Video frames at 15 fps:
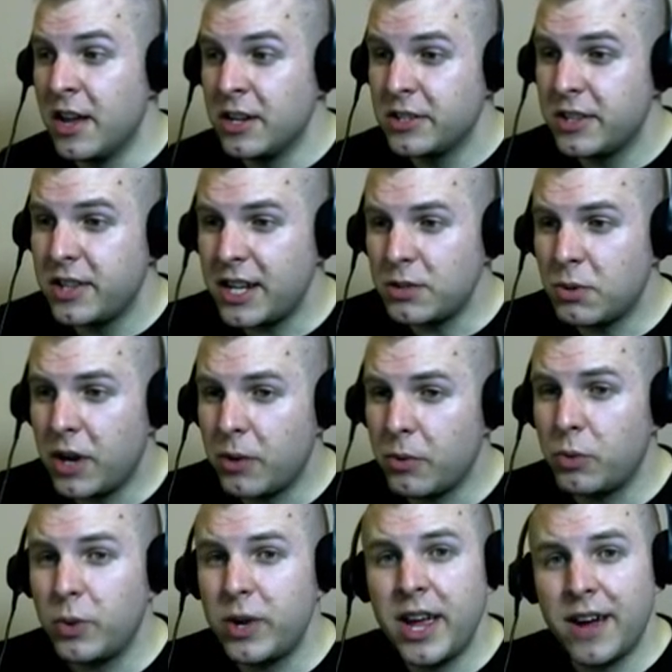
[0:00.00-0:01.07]
So that's why
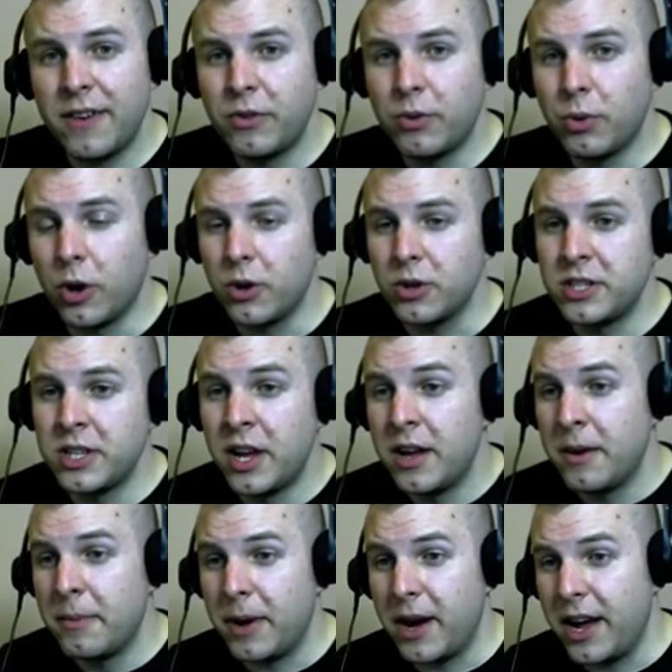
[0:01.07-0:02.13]
when we have quotes
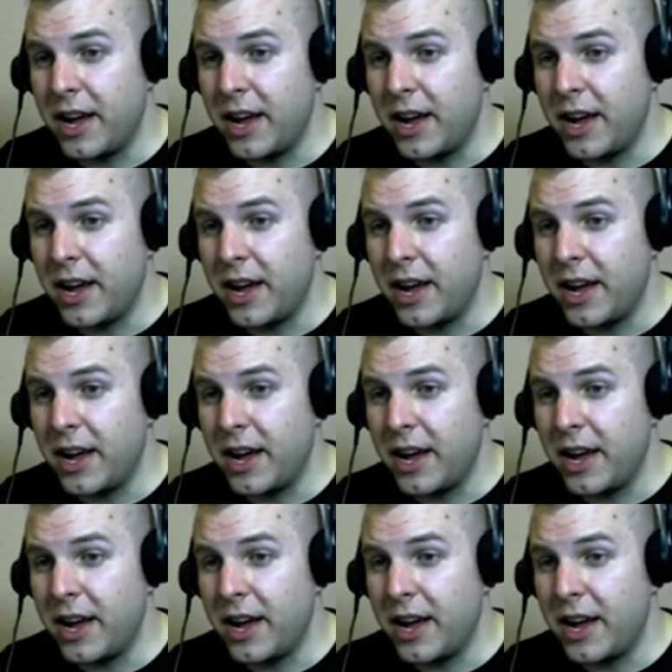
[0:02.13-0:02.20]
by